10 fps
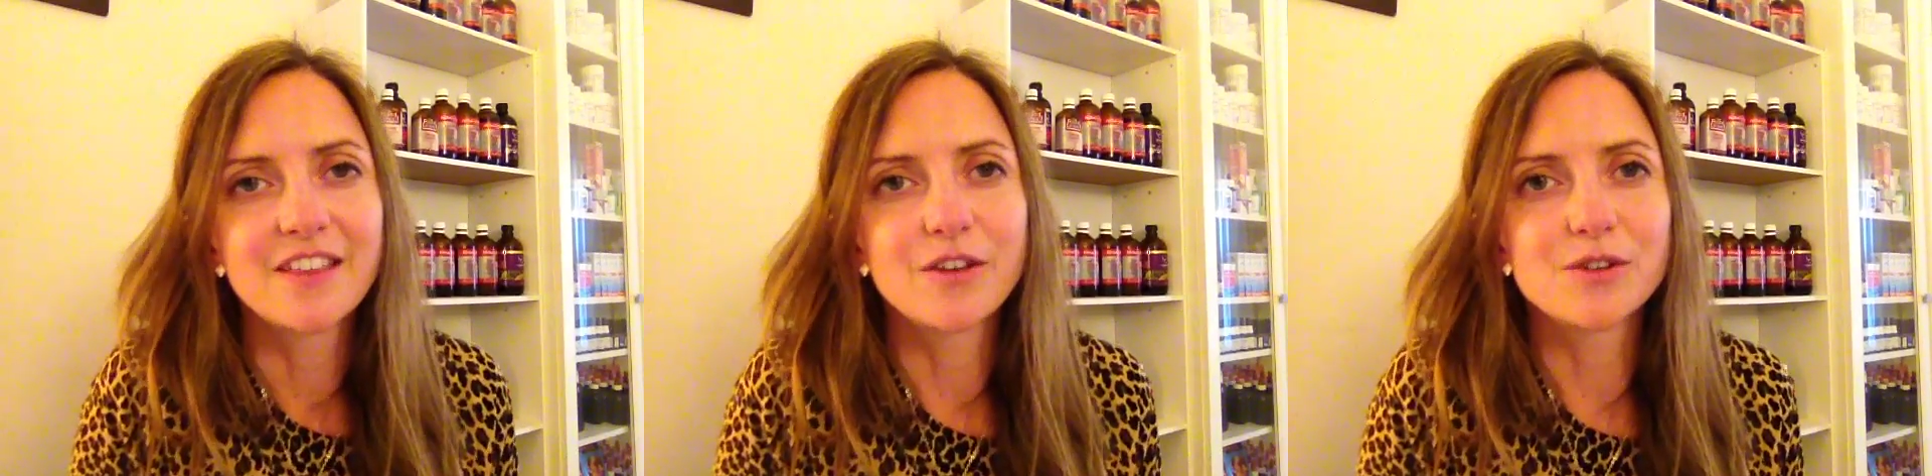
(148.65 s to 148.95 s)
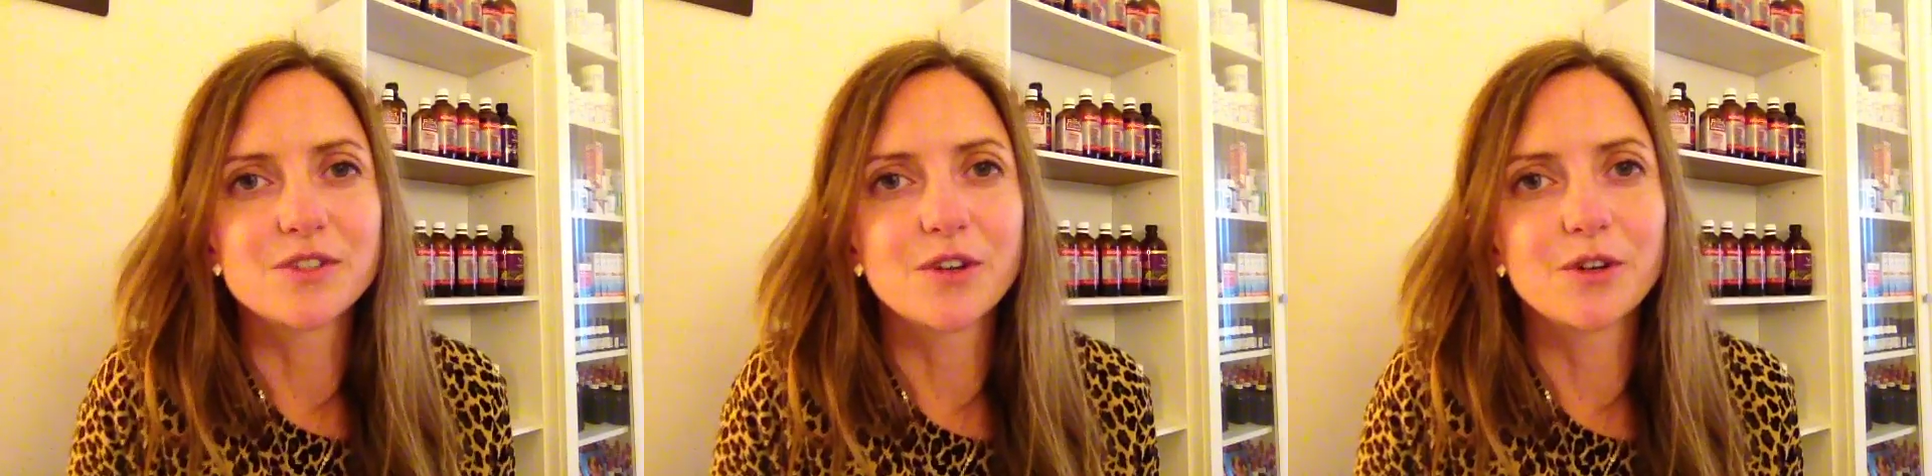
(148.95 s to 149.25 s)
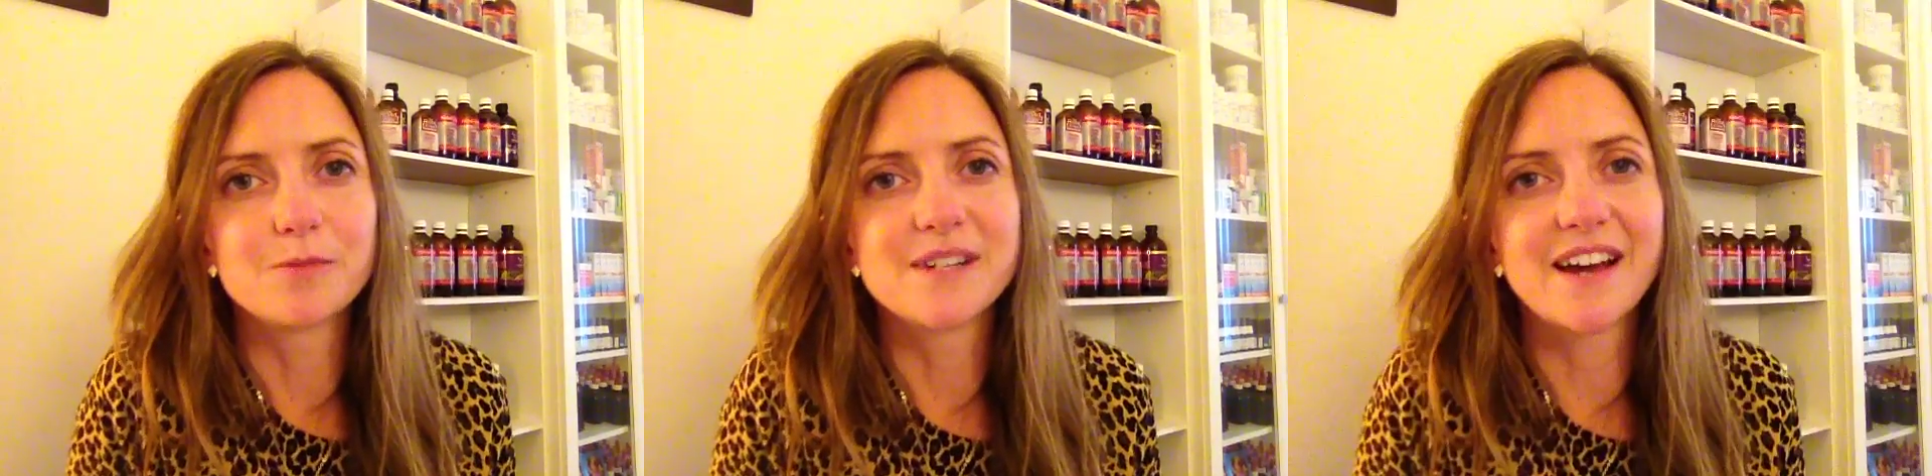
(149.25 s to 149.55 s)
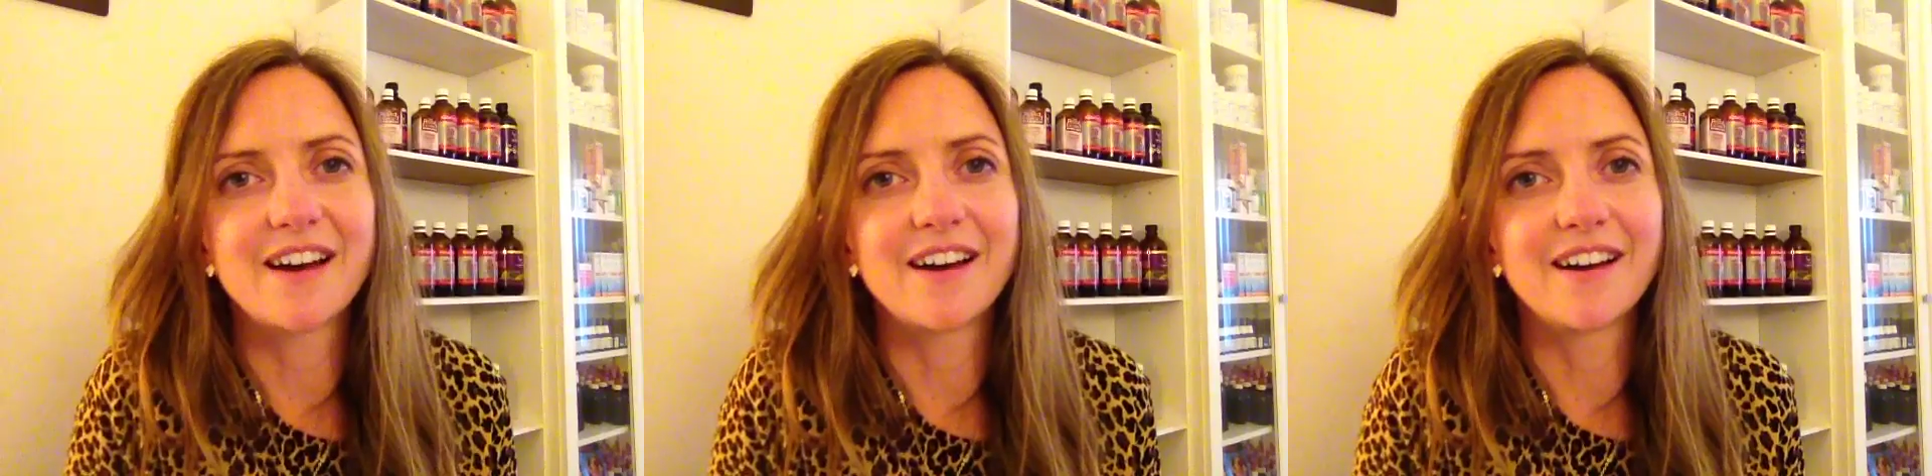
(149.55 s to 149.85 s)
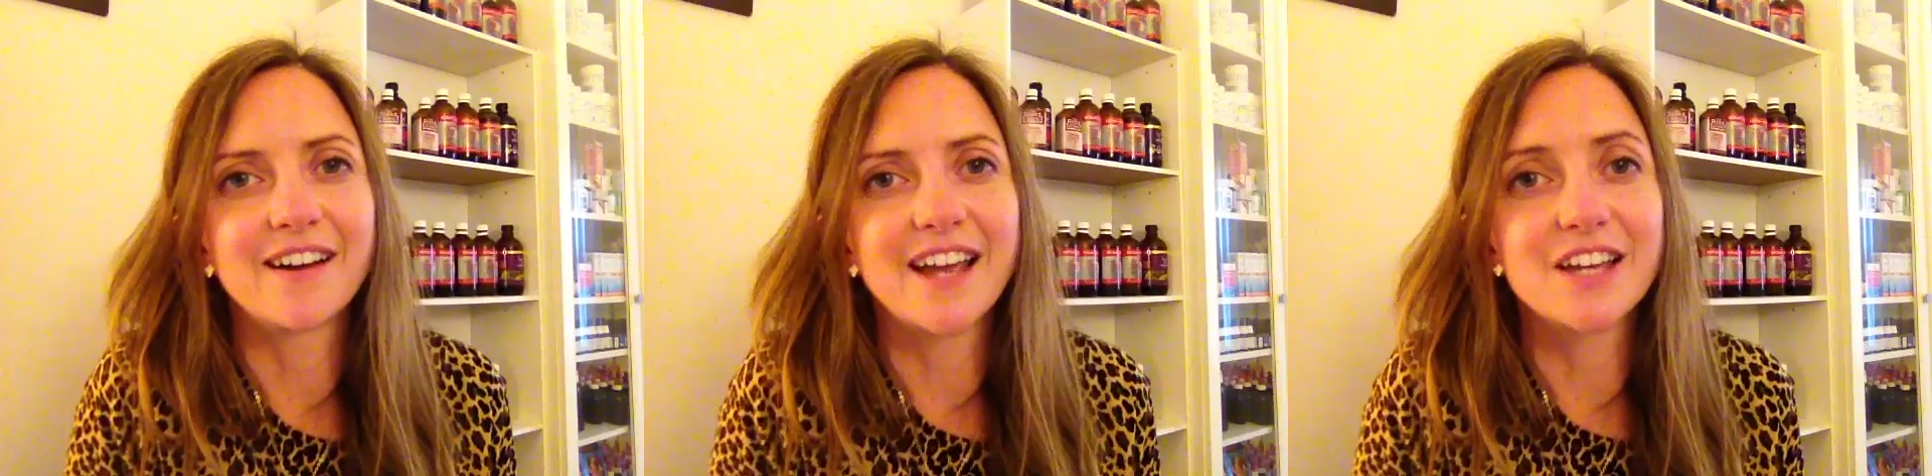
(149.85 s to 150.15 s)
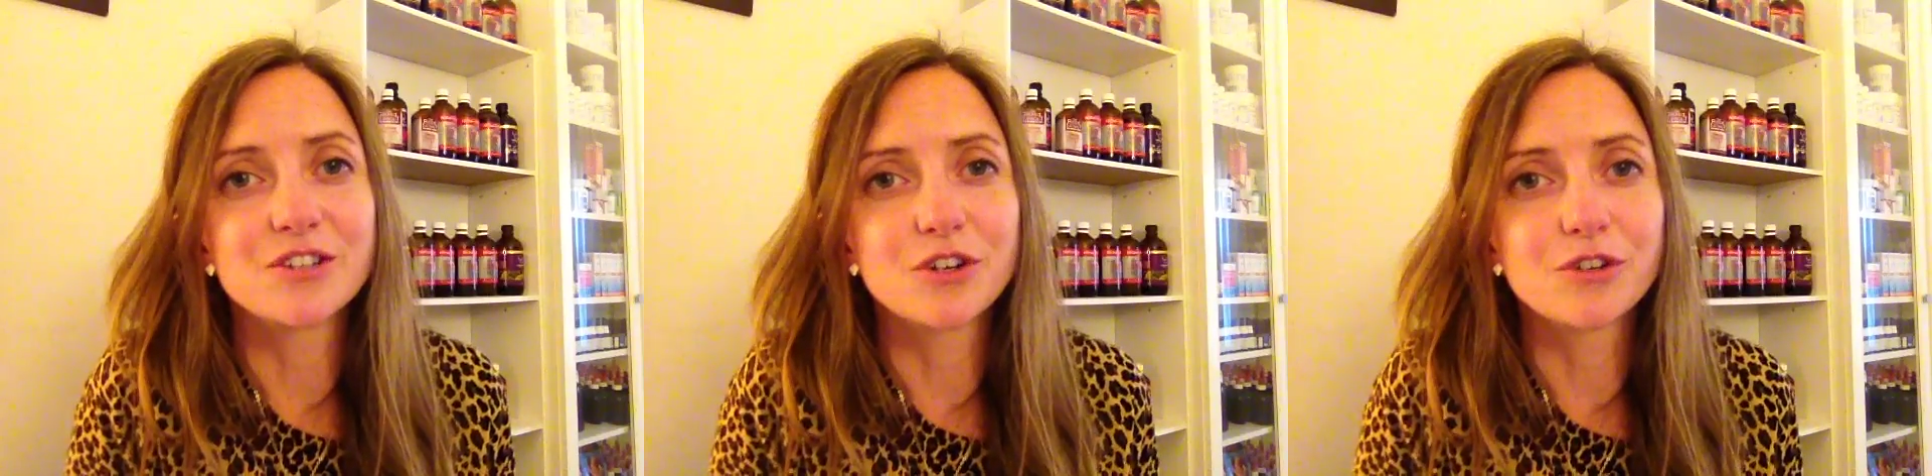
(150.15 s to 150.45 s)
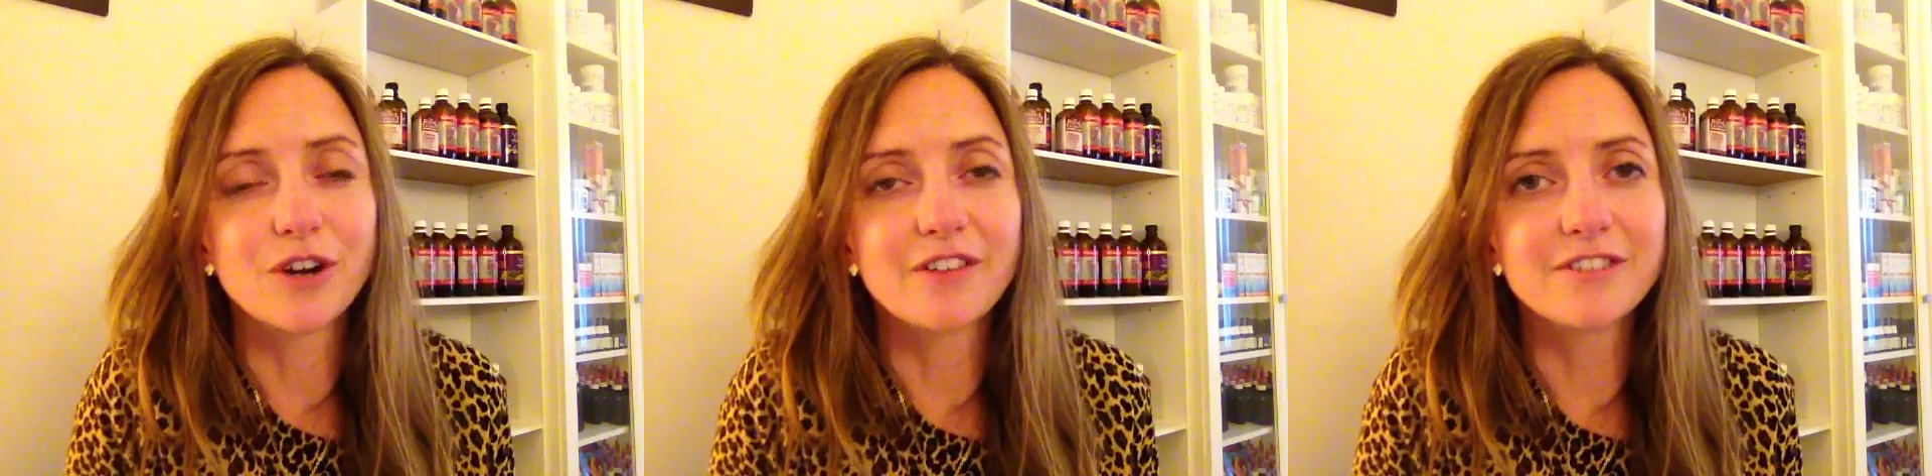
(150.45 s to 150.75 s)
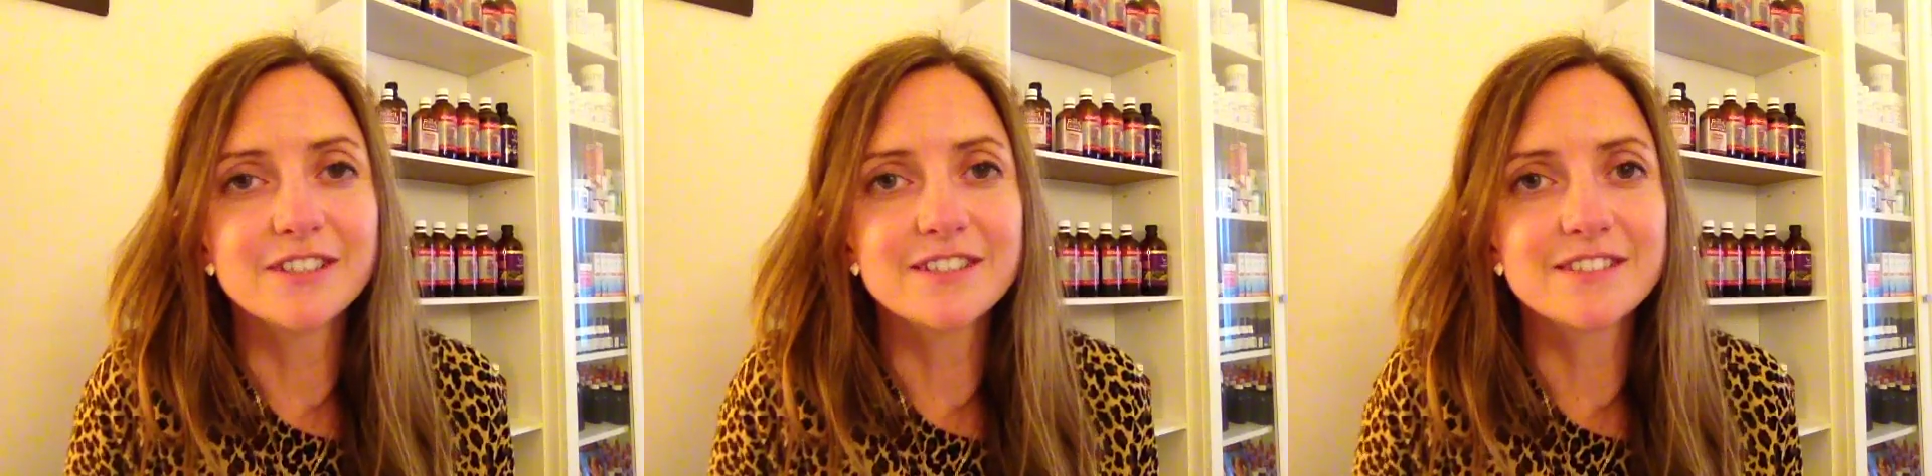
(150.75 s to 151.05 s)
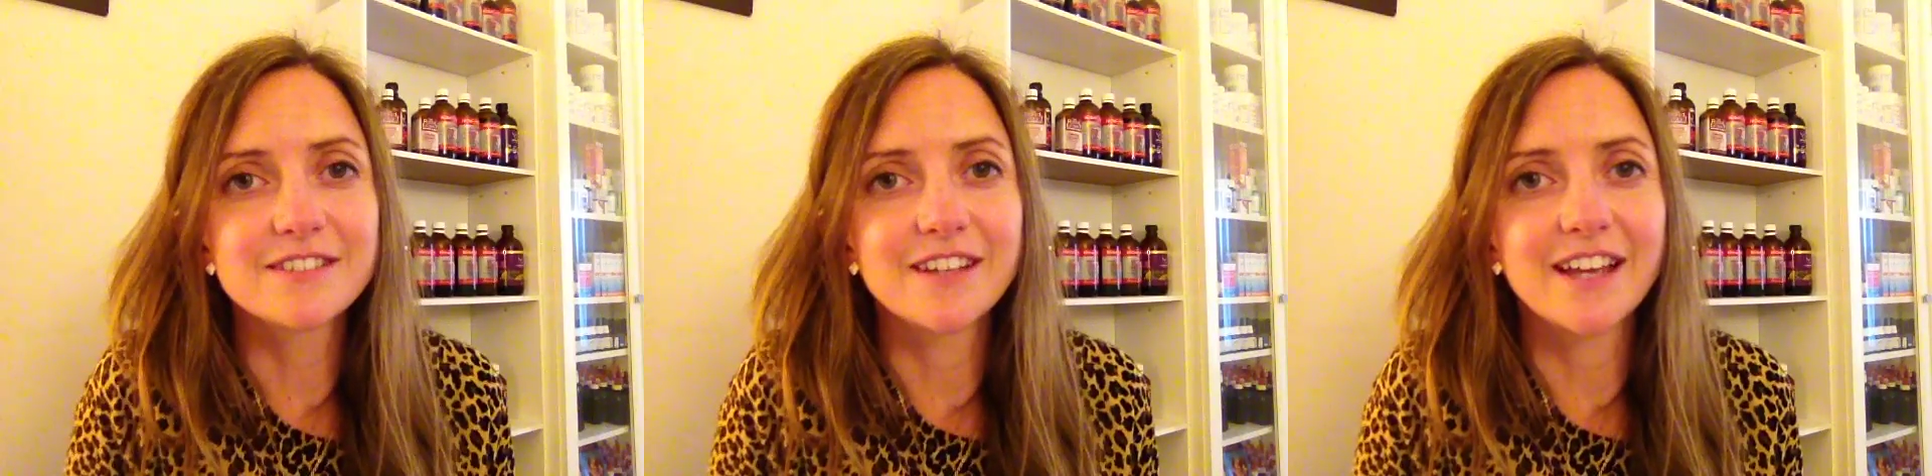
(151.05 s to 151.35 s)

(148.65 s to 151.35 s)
Those herbs are andrographis,